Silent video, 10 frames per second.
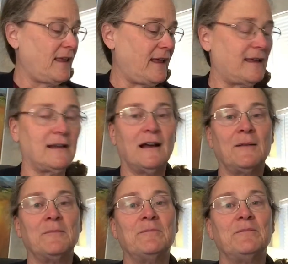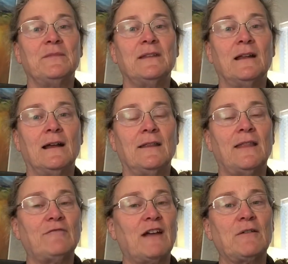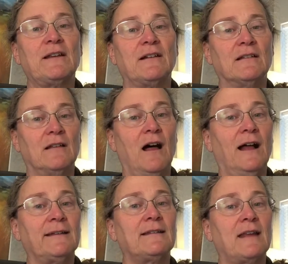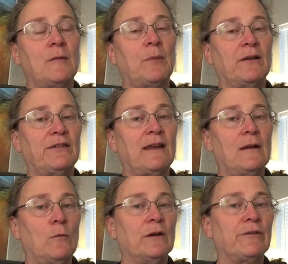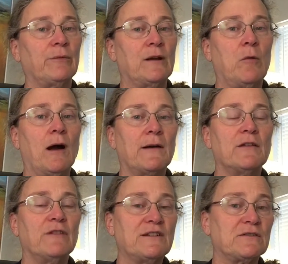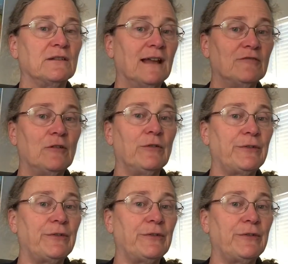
And that varies a lot state by state, what is required of each level.